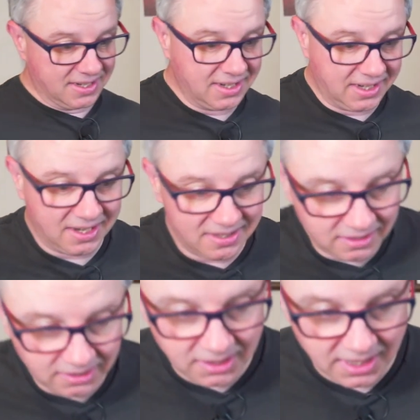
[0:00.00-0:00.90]
Again,
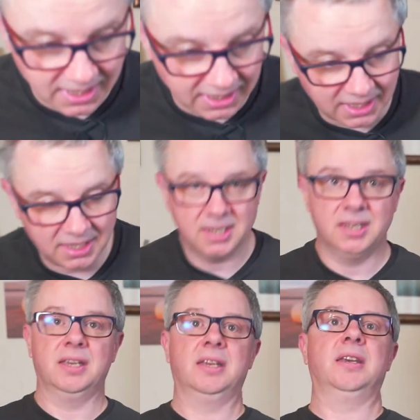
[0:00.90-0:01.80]
the LINAK
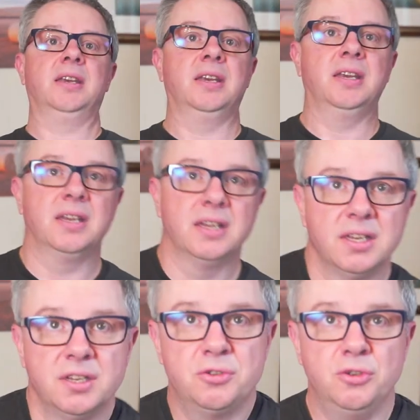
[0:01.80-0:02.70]

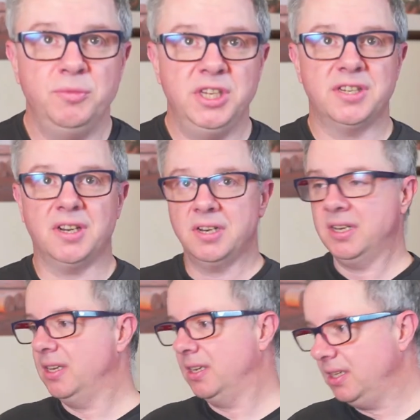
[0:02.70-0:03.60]
2 meter
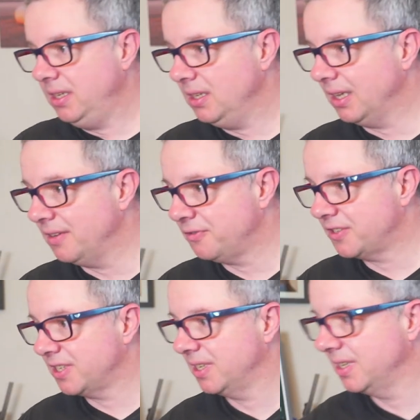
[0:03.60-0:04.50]

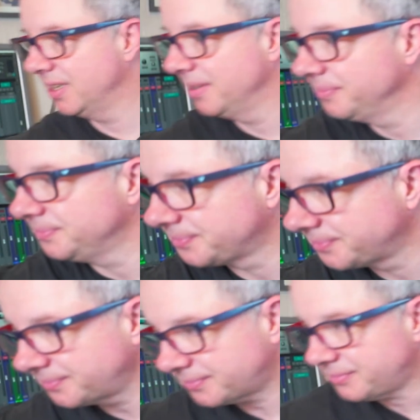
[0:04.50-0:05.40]
e-lift
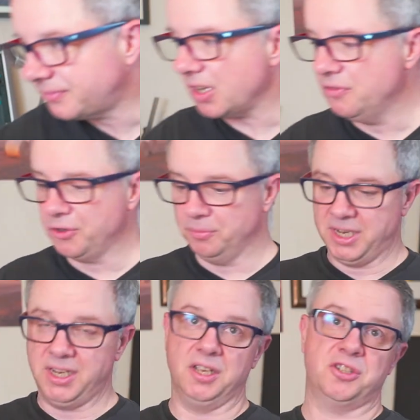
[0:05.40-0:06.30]
from
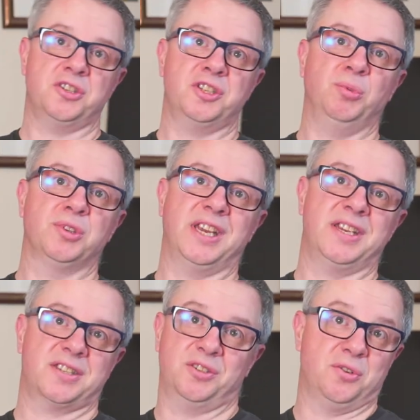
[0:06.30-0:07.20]

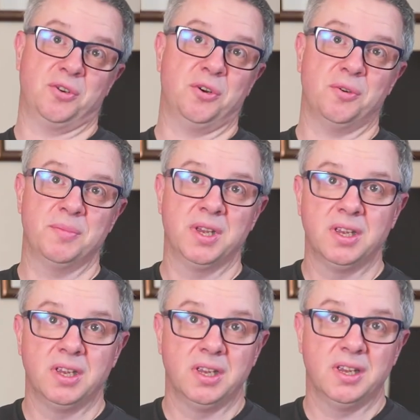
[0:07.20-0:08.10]

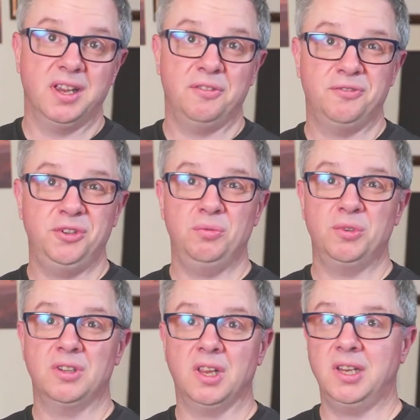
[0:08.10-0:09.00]
heightadjustabledesk.com. If you
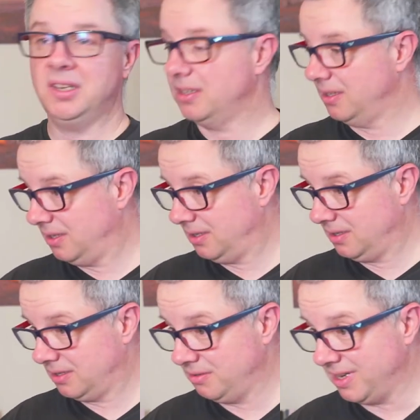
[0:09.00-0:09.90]
would like
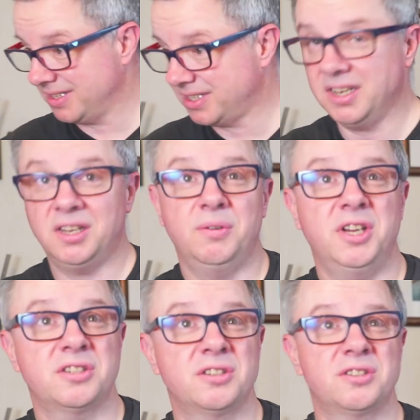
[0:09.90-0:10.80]
to ask any
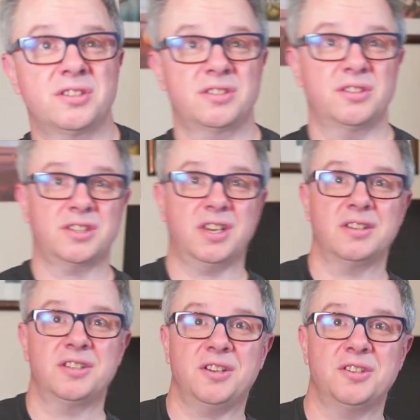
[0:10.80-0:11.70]
questions, just get
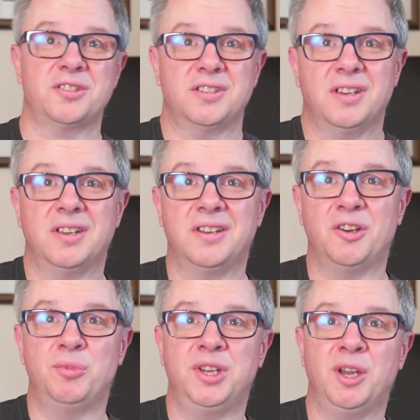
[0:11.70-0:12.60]
in touch and
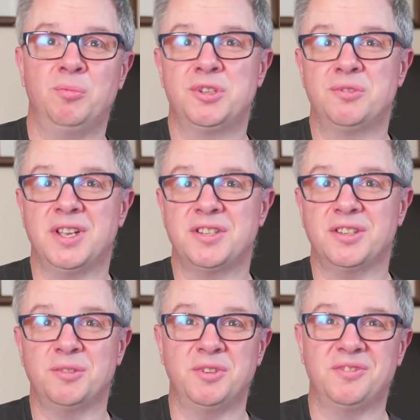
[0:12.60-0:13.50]
I'll be happy to
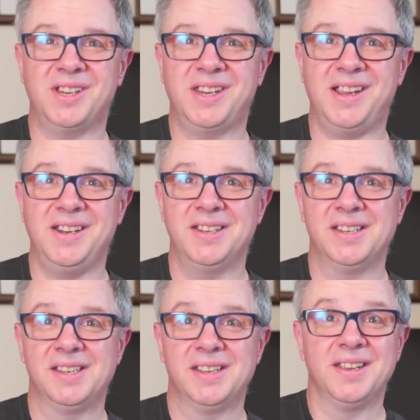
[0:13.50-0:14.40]
answer them if I can.
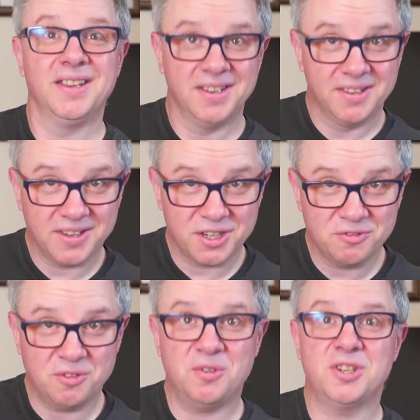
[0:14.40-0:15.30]
Thanks
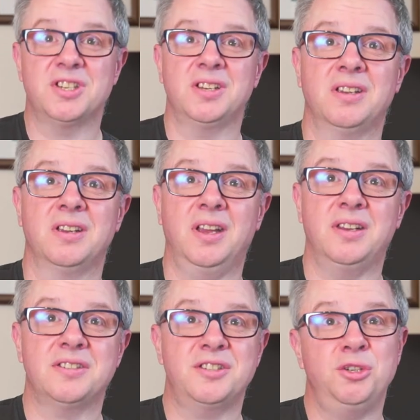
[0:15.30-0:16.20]
for watching, and
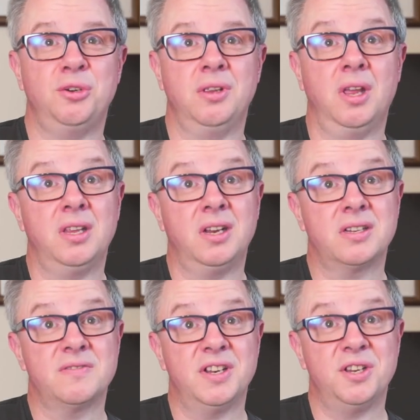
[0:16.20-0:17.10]
I'll see you all in the
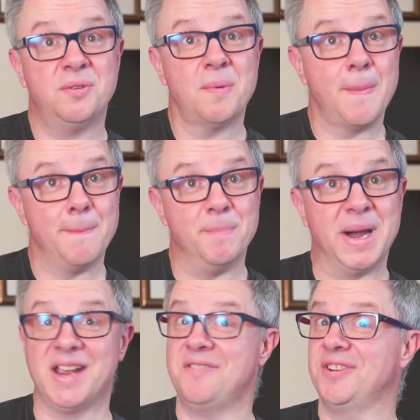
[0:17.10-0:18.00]
next video.
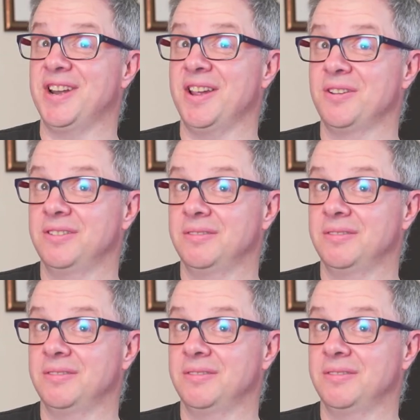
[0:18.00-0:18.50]
Bye for now.